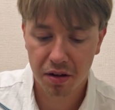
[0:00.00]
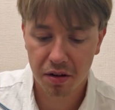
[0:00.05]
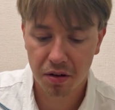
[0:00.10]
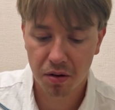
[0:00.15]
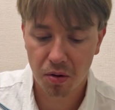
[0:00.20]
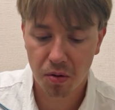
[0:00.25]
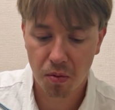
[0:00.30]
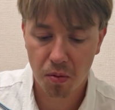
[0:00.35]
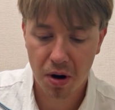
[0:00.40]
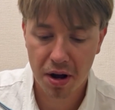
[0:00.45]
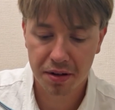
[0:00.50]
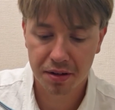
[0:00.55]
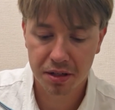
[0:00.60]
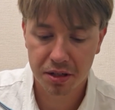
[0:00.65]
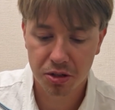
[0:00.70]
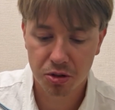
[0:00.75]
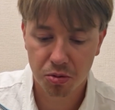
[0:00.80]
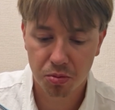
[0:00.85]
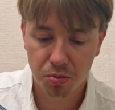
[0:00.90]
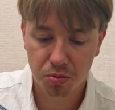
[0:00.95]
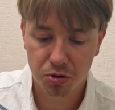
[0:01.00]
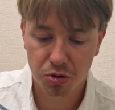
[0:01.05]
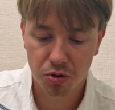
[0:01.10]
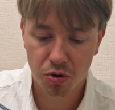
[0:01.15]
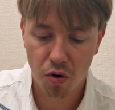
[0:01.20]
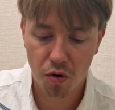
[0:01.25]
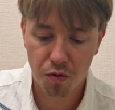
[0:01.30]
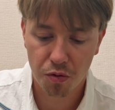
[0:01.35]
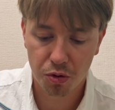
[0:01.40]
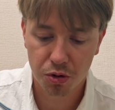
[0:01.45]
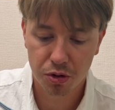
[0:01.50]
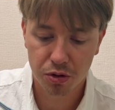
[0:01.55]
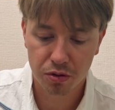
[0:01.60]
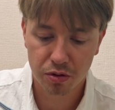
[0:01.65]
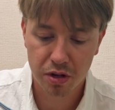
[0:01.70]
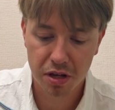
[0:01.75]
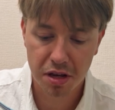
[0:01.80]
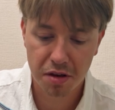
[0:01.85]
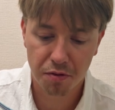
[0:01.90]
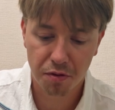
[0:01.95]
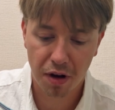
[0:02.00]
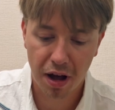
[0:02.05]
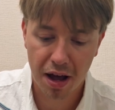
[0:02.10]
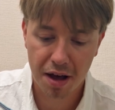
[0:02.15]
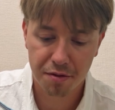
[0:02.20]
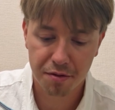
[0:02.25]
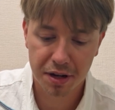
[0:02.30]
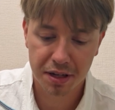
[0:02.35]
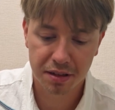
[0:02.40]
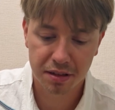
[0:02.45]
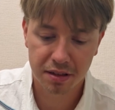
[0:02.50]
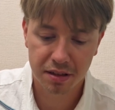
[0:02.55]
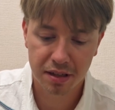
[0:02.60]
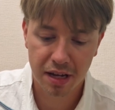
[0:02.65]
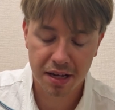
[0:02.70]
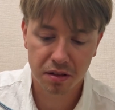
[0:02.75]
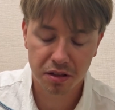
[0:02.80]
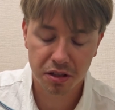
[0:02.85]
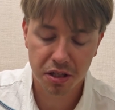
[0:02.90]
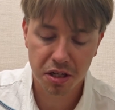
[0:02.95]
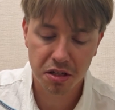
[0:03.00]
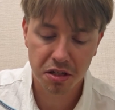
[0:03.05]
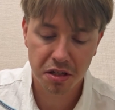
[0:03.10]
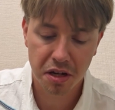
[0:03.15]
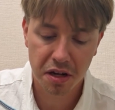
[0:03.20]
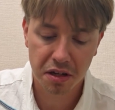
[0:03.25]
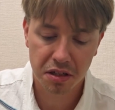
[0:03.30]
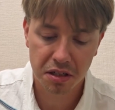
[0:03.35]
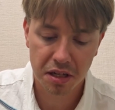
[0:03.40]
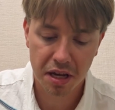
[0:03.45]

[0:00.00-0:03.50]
One is to go for the e5 and knight c6,